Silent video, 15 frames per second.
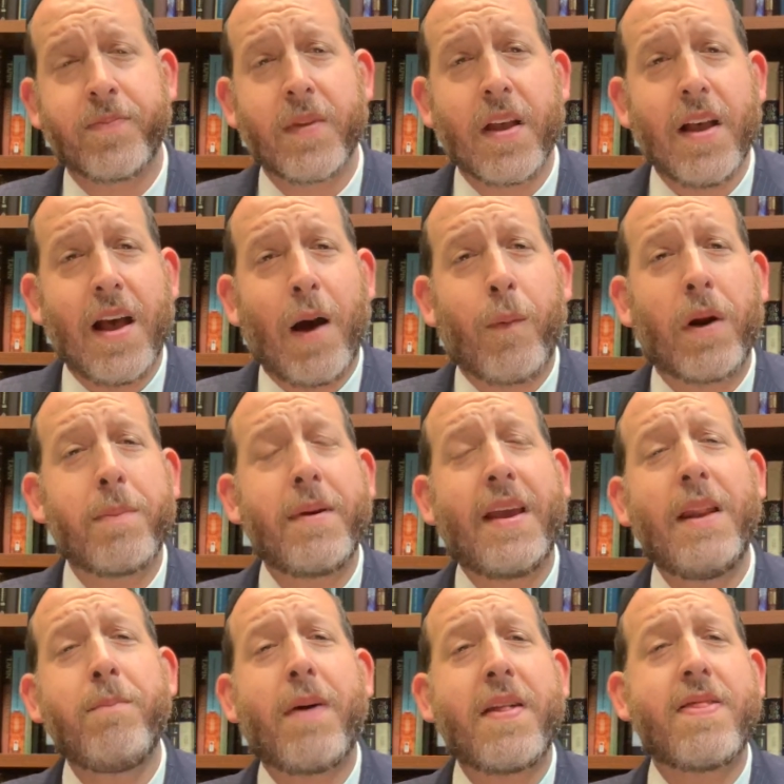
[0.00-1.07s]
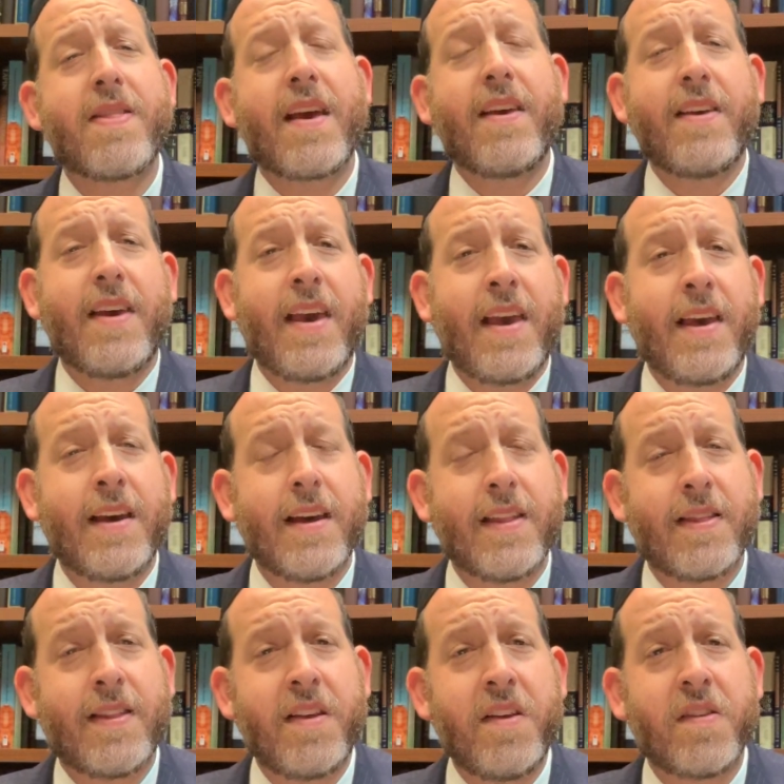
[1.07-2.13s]
I want to begin by thanking
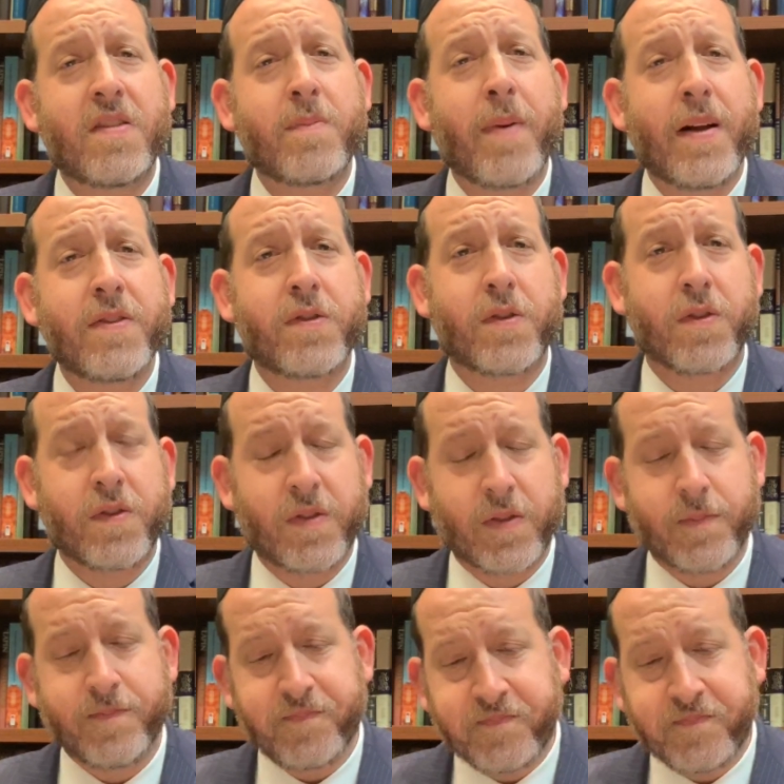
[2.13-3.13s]
the sponsors